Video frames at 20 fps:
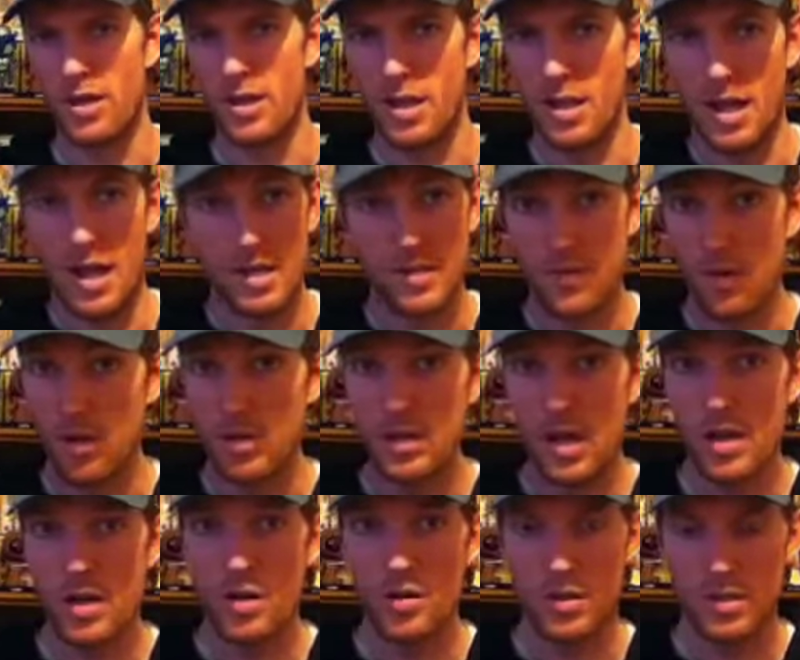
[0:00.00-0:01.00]
I think, as far
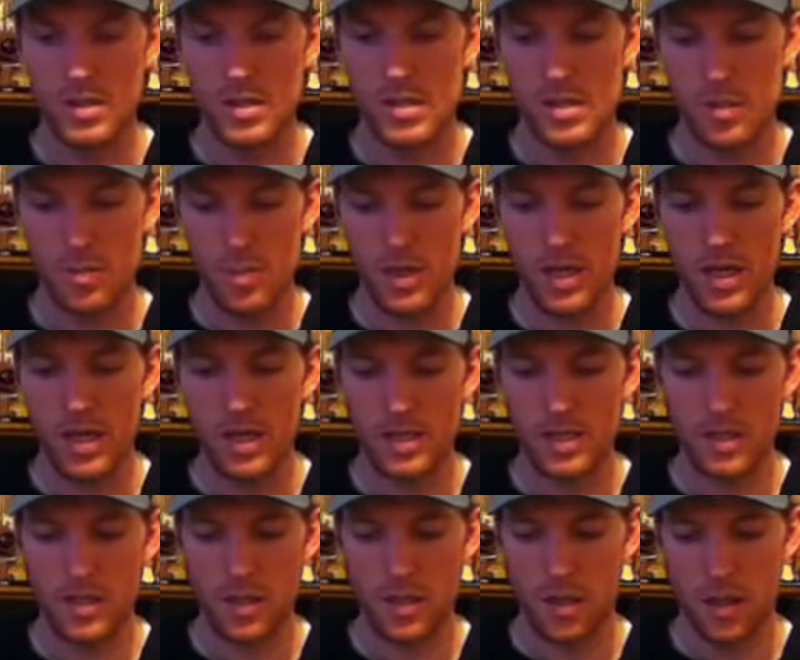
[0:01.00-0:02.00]
as I know, this is the
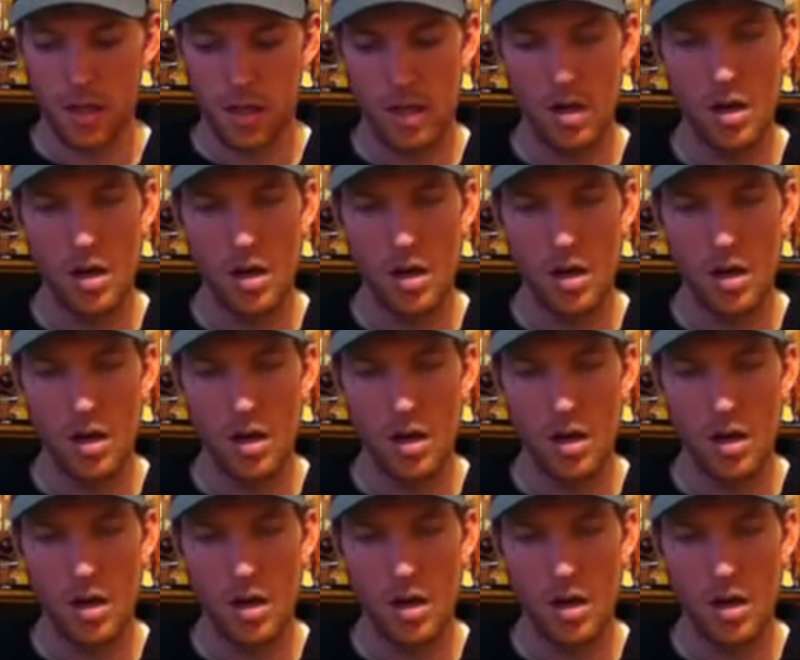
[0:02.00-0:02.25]
biggest,